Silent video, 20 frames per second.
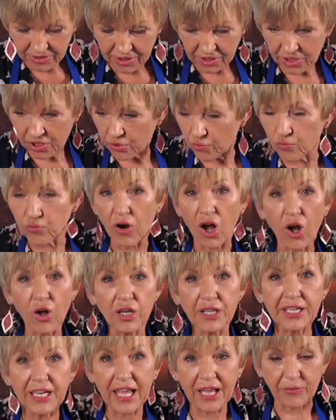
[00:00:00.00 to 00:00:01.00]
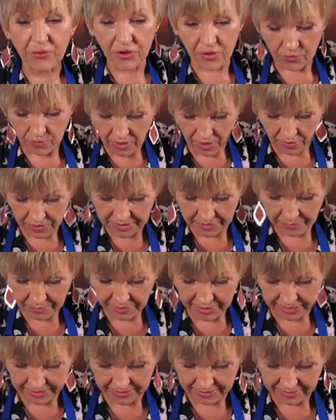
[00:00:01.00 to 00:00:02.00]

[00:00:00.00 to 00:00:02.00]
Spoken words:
to roll it out with a rolling pin,